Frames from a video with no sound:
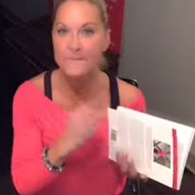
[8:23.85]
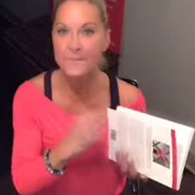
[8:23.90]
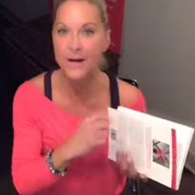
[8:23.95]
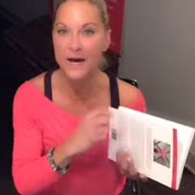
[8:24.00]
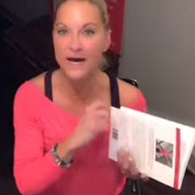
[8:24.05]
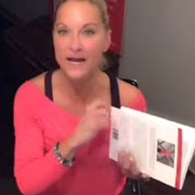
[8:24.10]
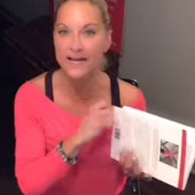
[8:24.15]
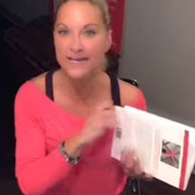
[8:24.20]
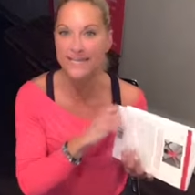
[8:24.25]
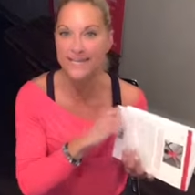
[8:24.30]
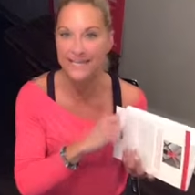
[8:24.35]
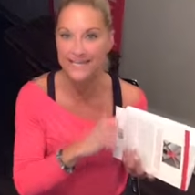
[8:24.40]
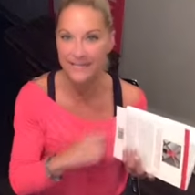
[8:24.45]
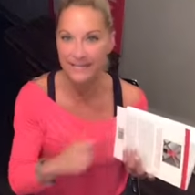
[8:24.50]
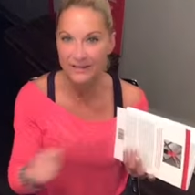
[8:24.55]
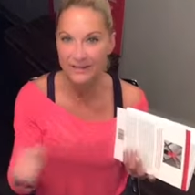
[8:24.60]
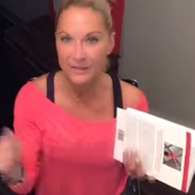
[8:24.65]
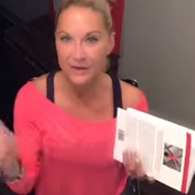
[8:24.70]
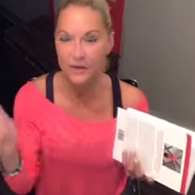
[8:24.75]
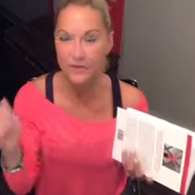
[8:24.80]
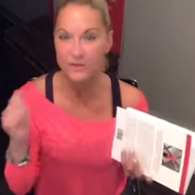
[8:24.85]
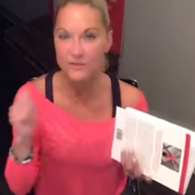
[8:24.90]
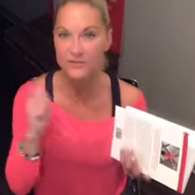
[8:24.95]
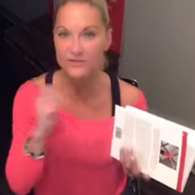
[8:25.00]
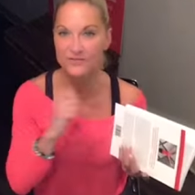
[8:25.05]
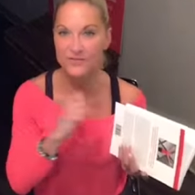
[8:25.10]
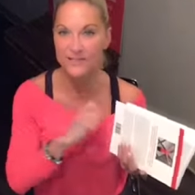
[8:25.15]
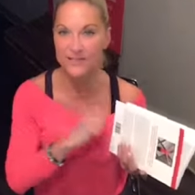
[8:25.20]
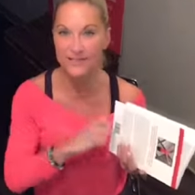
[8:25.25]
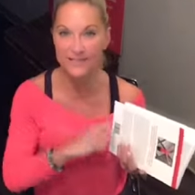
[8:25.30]
but getting
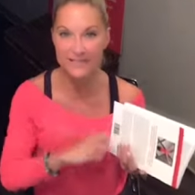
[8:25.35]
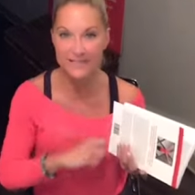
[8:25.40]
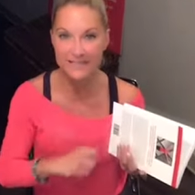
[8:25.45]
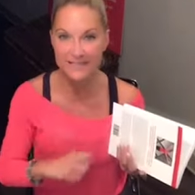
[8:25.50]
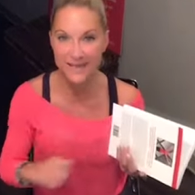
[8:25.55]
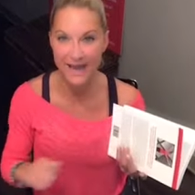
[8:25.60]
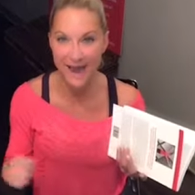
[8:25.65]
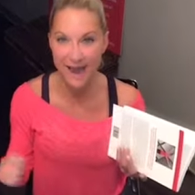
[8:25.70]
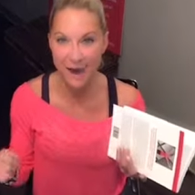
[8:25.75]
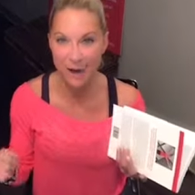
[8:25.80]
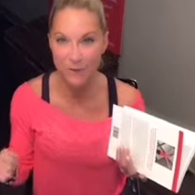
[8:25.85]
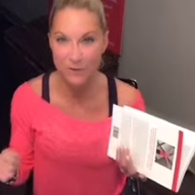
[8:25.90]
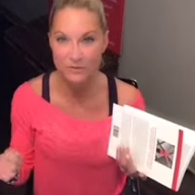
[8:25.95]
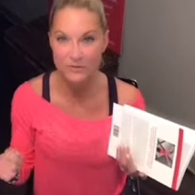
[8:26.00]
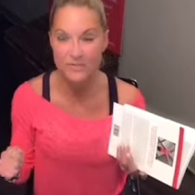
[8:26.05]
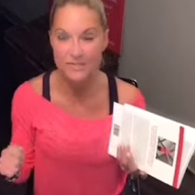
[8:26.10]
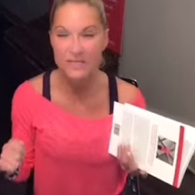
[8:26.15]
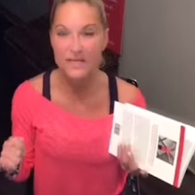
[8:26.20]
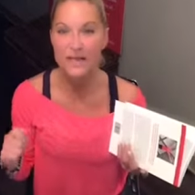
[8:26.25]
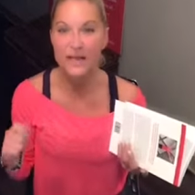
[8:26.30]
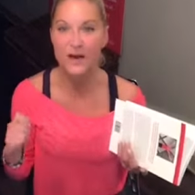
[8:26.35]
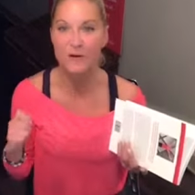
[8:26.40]
those feelings out